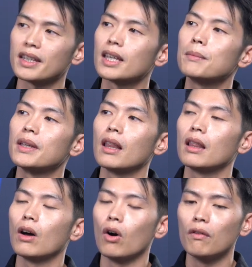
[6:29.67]
it keeps it
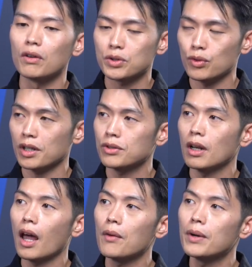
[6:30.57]
overall structure
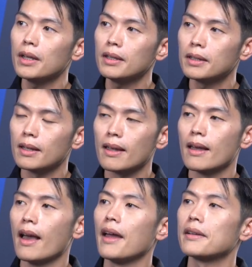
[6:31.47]
lightweight.
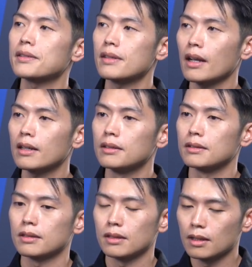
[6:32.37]
And the
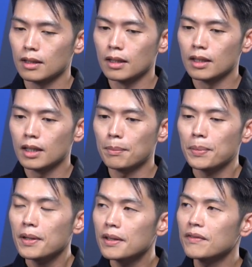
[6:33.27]
second, it
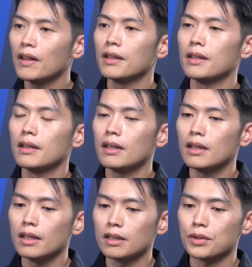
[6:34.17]
perfectly
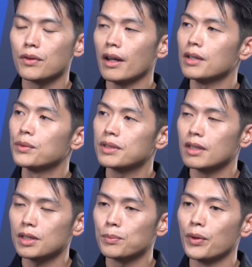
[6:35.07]
integrated with
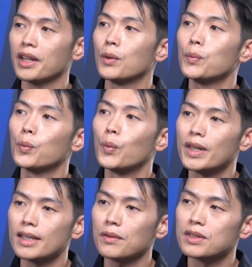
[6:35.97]
disc brake
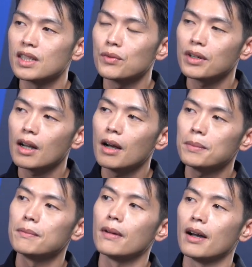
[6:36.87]
without zero
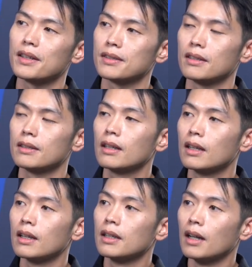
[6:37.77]
compromising
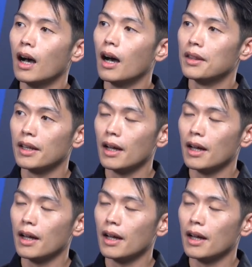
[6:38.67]
the